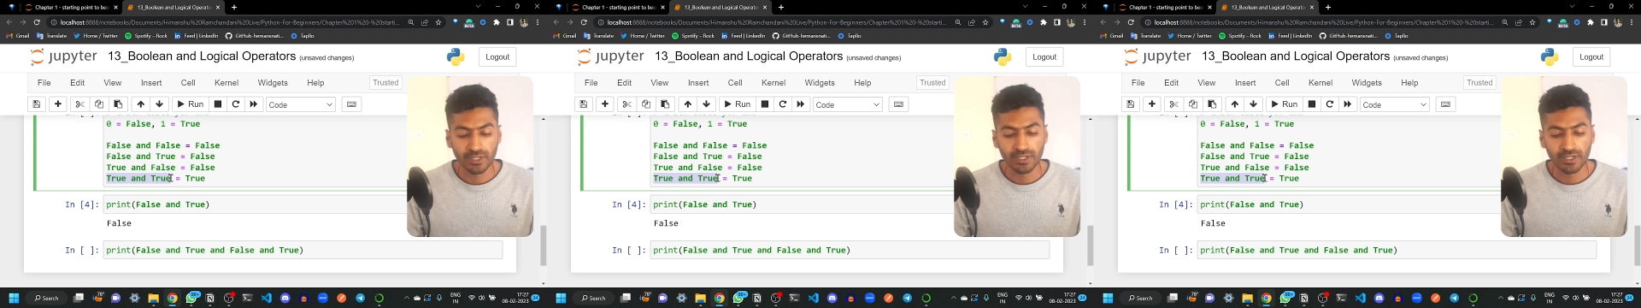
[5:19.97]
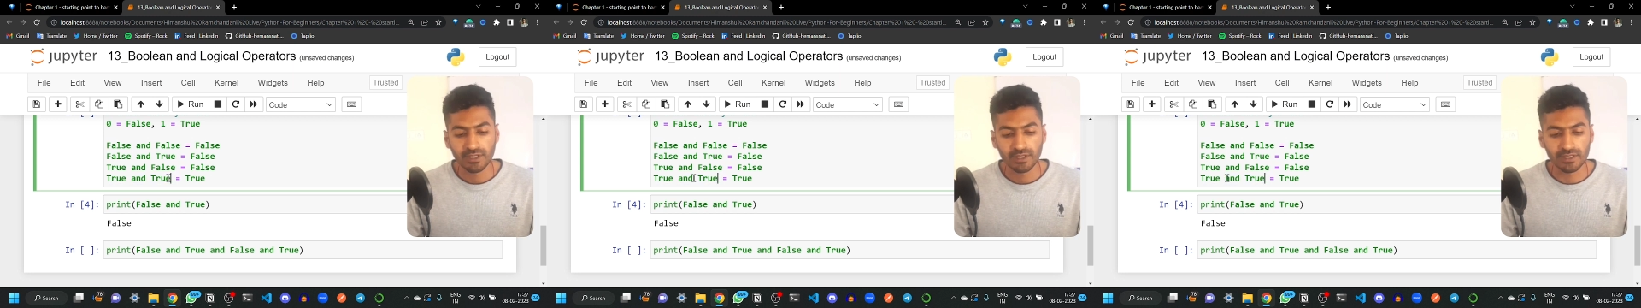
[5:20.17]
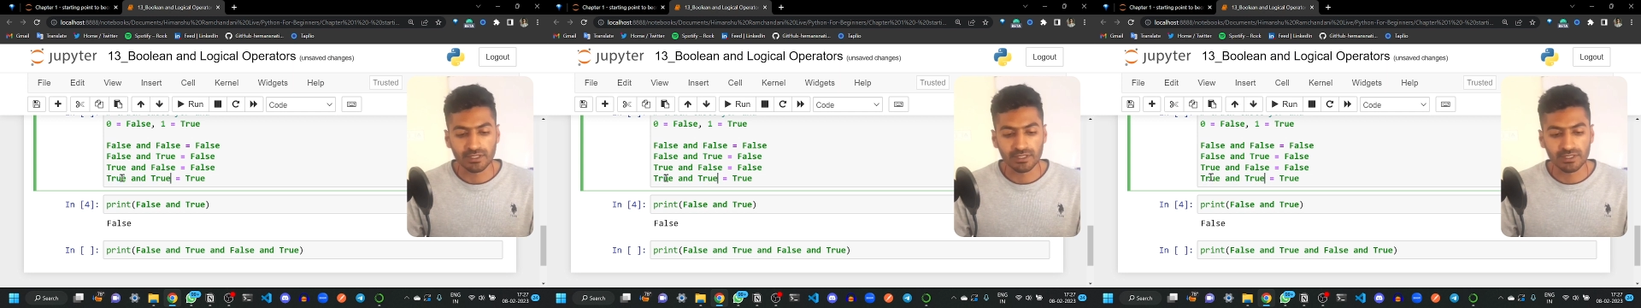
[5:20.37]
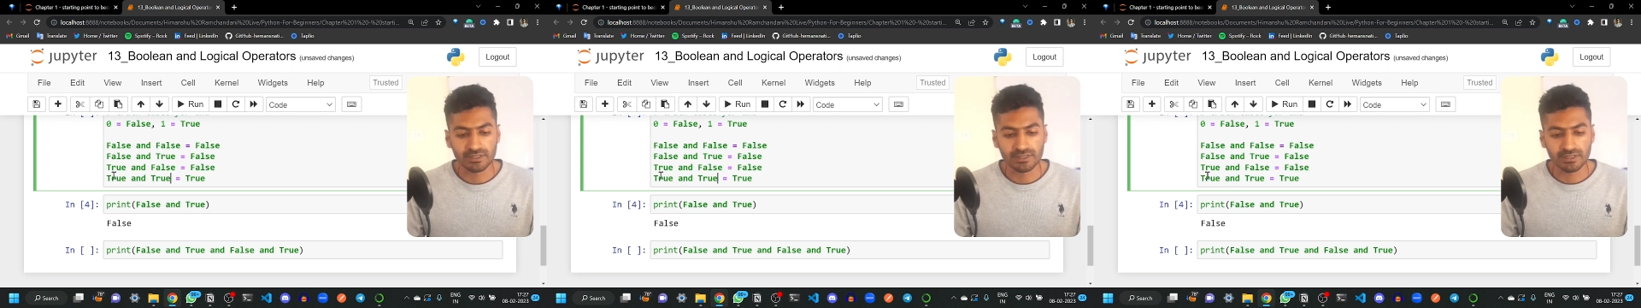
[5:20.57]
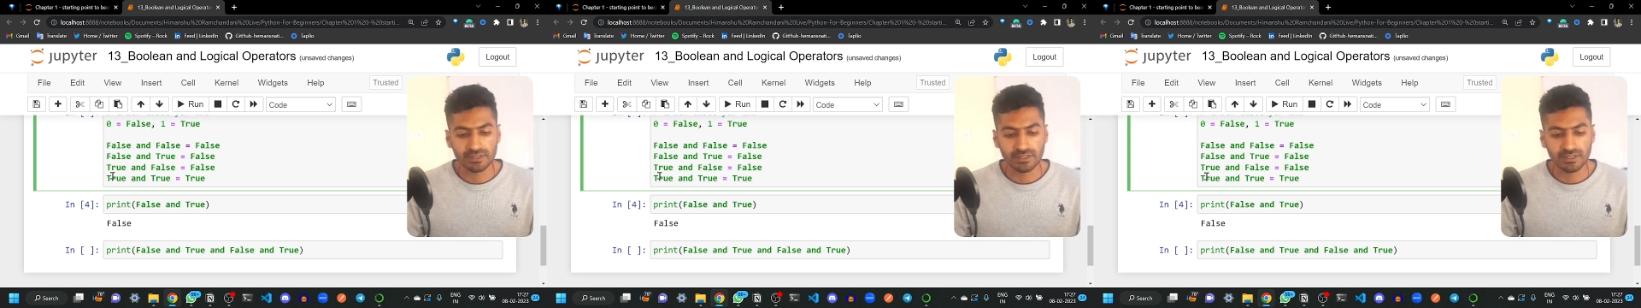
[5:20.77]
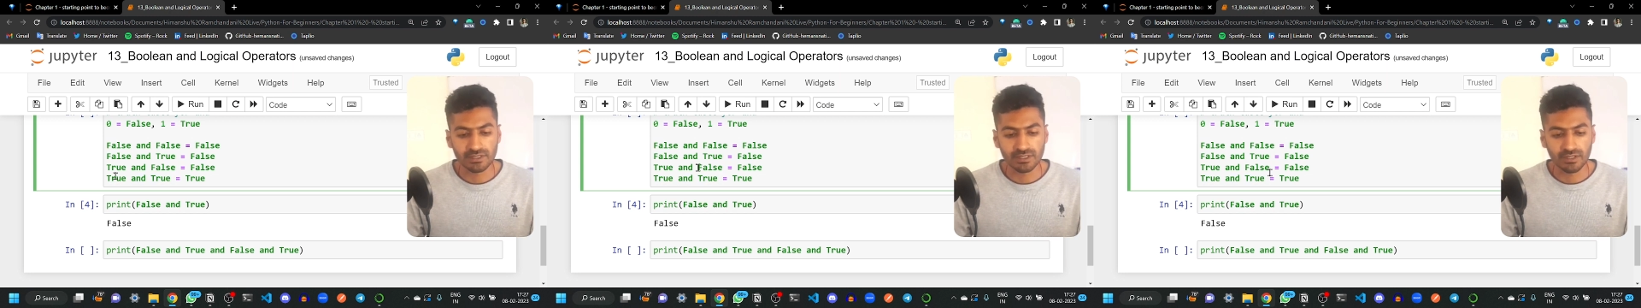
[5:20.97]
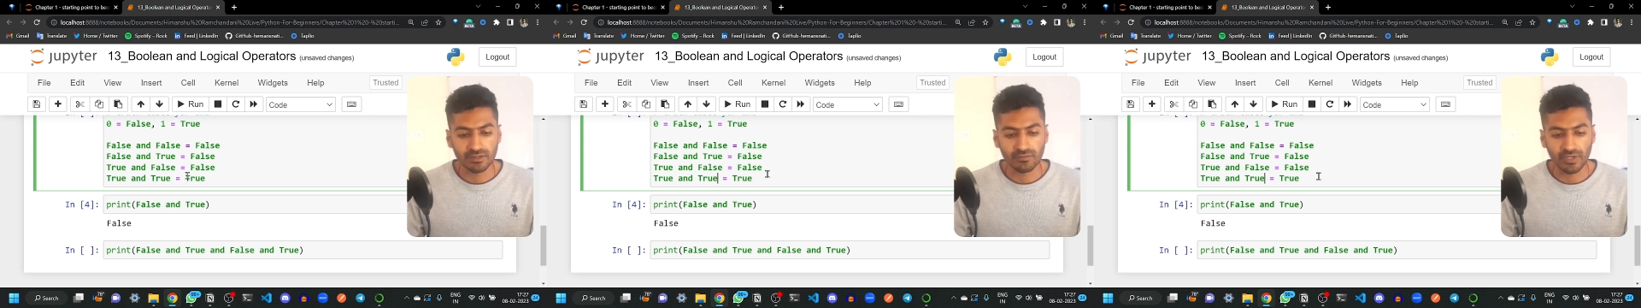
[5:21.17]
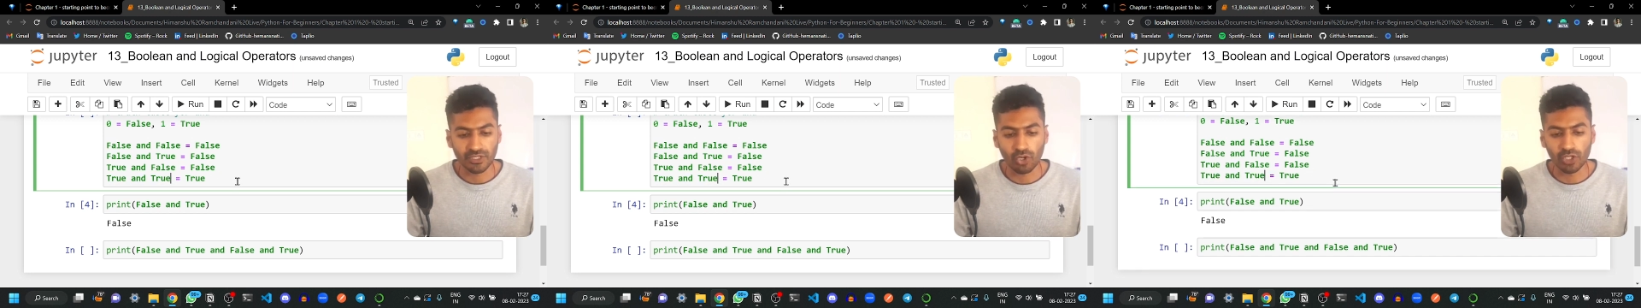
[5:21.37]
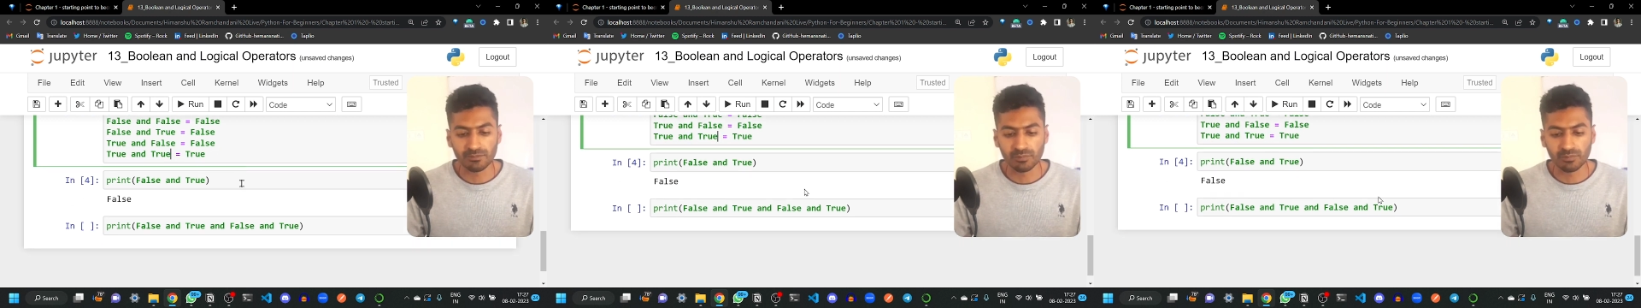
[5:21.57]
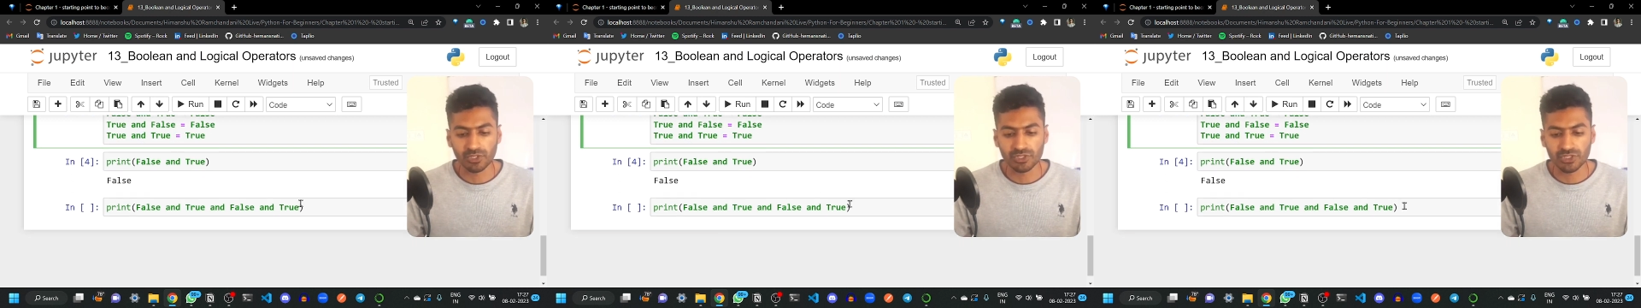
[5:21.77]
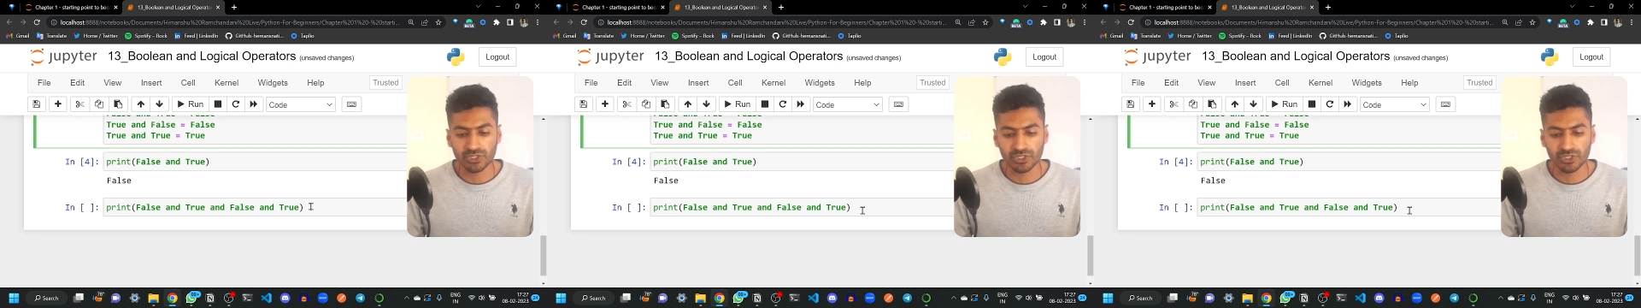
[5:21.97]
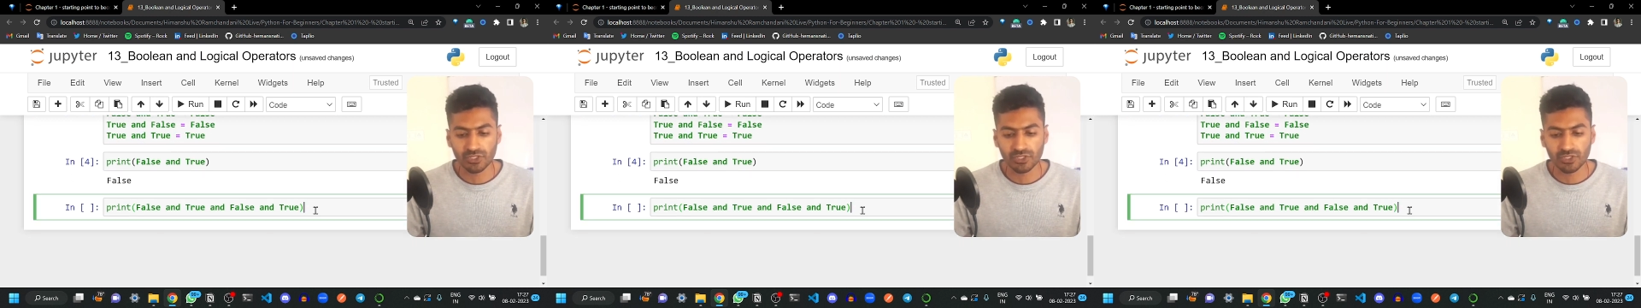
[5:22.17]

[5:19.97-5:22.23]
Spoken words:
is when all the inputs